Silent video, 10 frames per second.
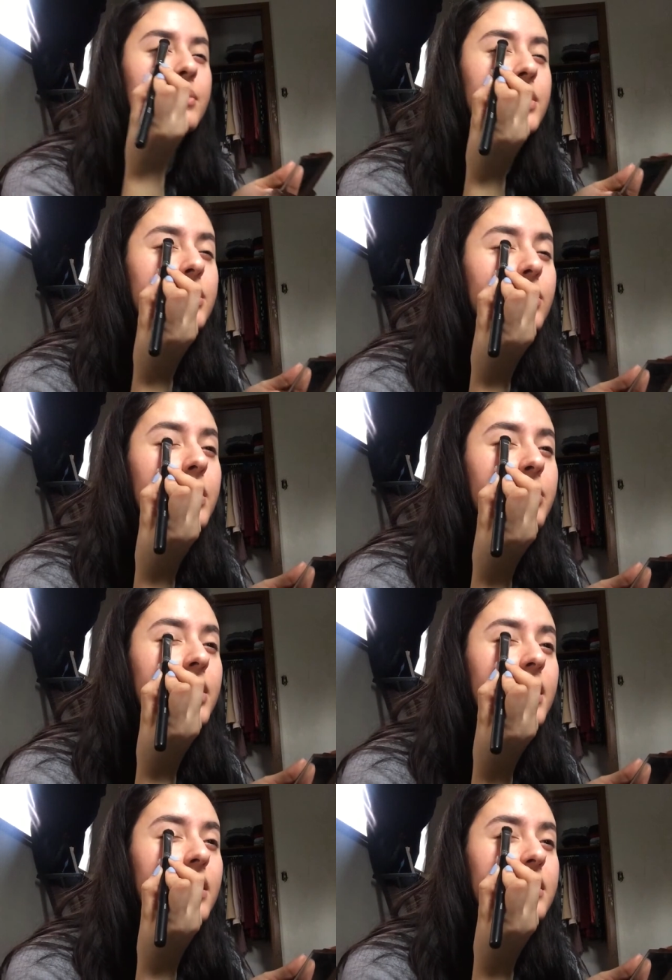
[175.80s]
Just going to
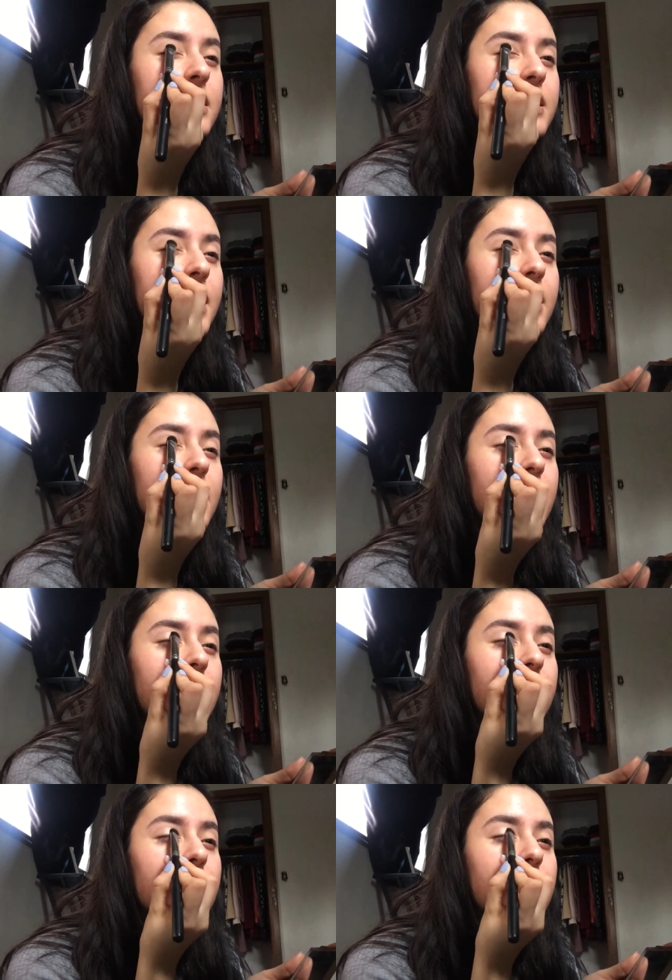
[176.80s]
put that on the center
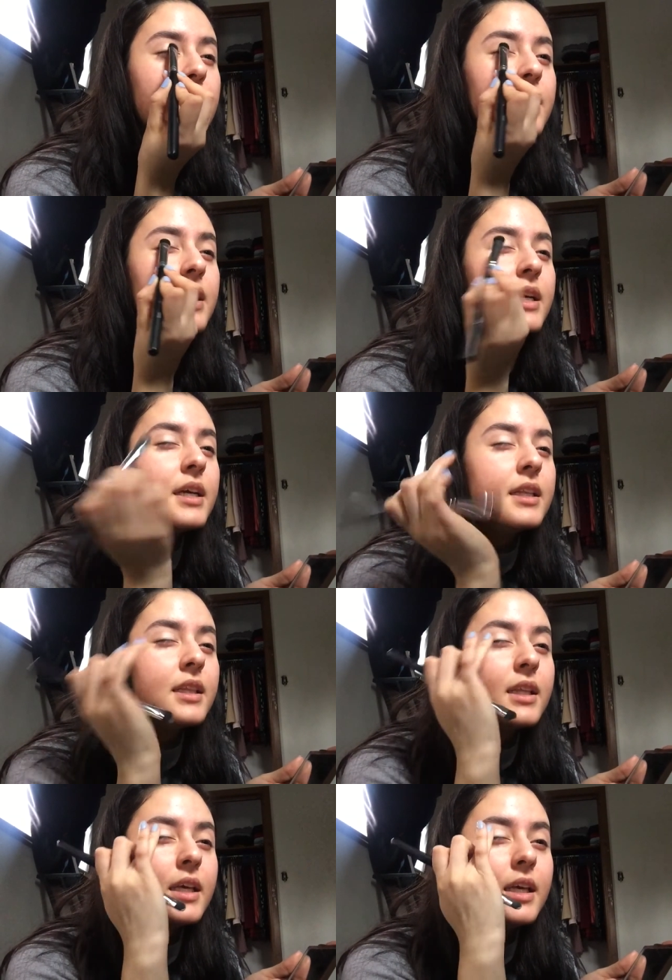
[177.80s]
of my
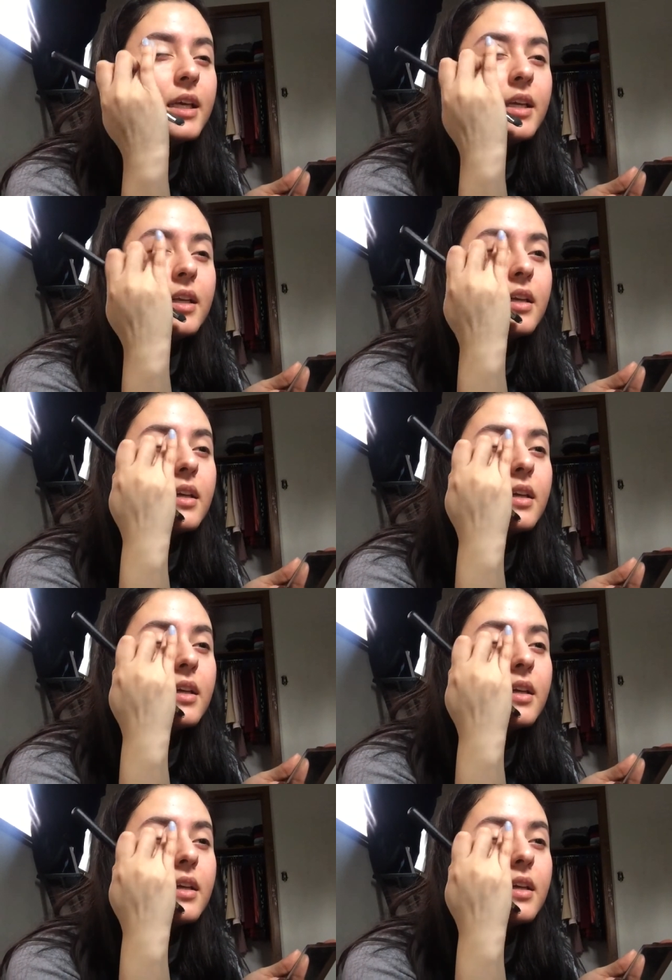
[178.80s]
lid.